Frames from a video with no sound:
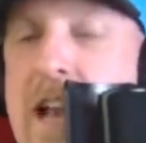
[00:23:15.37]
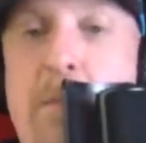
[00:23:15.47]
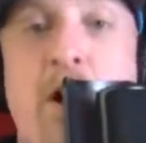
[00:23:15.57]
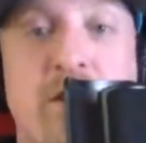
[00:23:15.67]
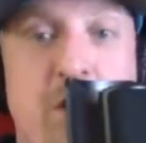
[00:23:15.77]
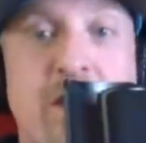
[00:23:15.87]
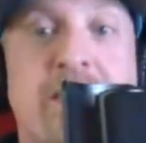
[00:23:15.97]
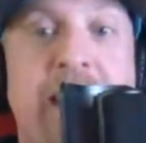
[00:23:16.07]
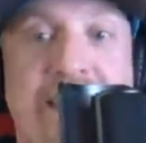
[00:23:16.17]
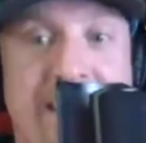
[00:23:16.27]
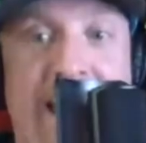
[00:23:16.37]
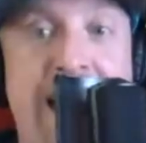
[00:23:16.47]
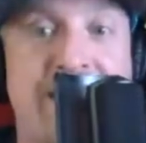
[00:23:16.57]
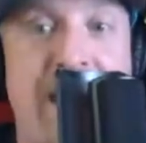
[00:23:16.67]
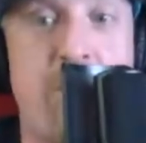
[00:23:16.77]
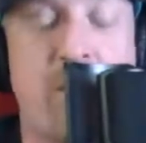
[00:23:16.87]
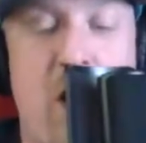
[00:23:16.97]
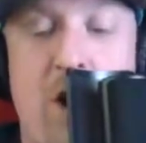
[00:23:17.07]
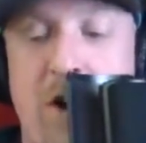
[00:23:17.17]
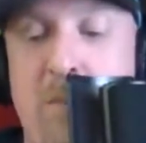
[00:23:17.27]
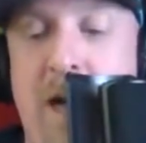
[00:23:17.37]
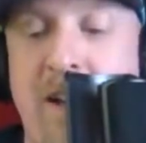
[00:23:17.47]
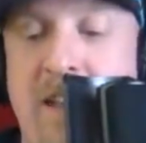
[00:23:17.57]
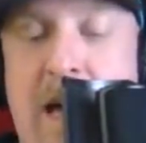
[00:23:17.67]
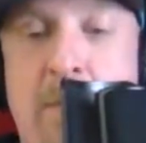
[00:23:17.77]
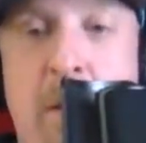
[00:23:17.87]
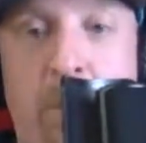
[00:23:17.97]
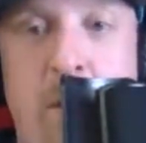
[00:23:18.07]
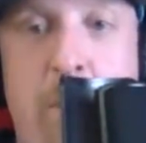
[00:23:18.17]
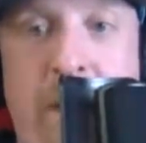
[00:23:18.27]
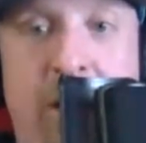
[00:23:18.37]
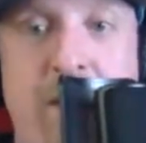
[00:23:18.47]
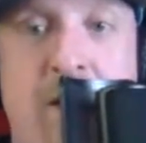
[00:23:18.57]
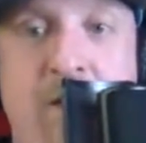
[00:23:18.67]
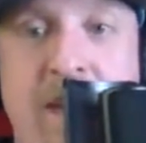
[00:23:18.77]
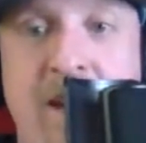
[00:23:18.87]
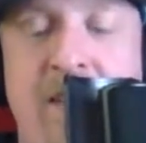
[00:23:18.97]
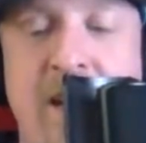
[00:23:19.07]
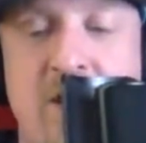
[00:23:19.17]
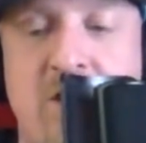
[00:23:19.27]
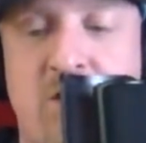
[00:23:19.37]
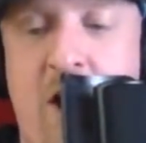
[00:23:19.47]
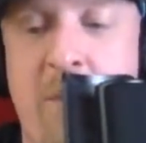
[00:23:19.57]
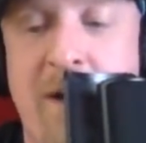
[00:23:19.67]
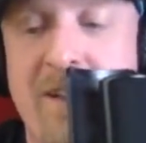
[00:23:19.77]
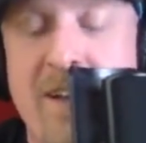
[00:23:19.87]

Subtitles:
I'm also going to say that's the last day we're talking about it. Like, I'm going to put a period on the end of that drama.